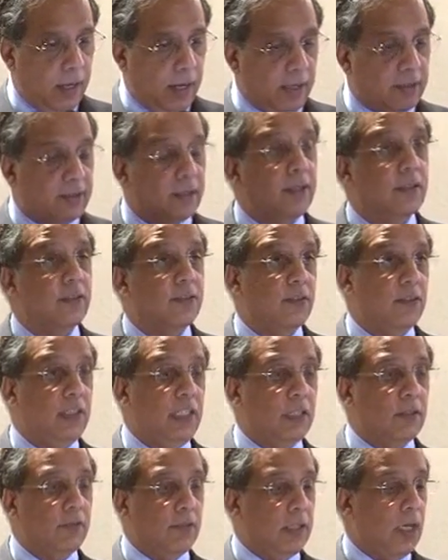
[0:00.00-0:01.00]
I said it's the
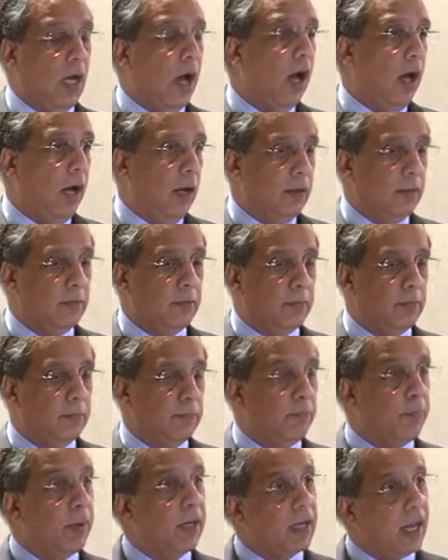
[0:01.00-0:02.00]
need of the hour.
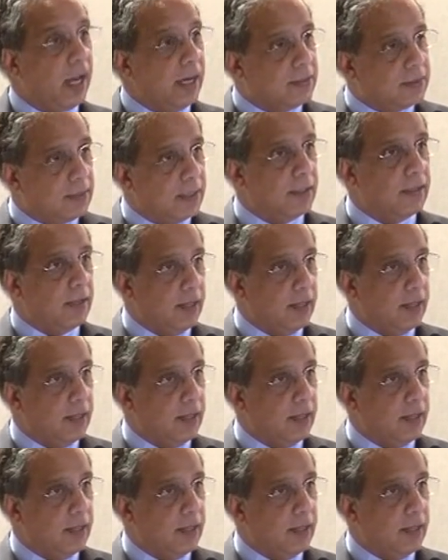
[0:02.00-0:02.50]
But I said,